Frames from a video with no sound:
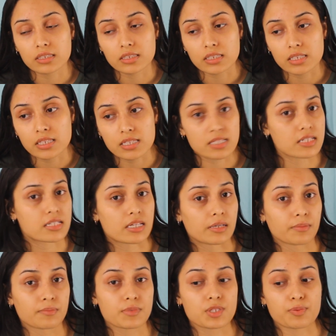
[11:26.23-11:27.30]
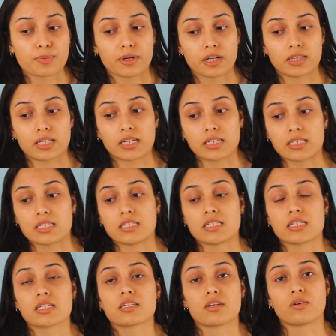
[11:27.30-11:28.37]
in the same spot that he
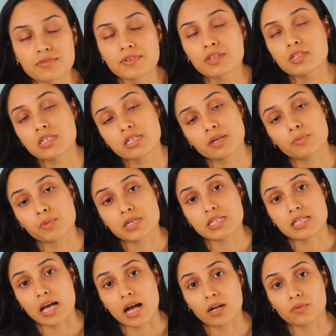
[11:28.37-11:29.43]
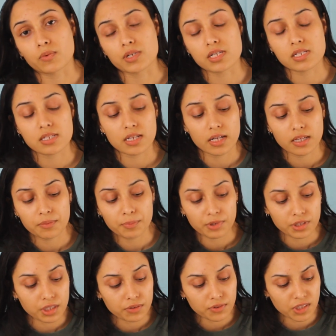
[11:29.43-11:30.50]
did. Though found the same way Zach was, and I
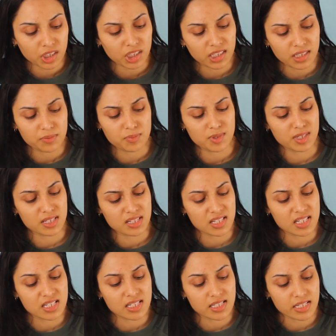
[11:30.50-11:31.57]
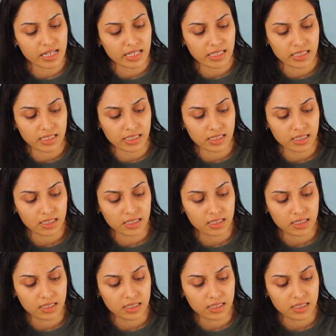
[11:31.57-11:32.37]
believe her name was Sadie.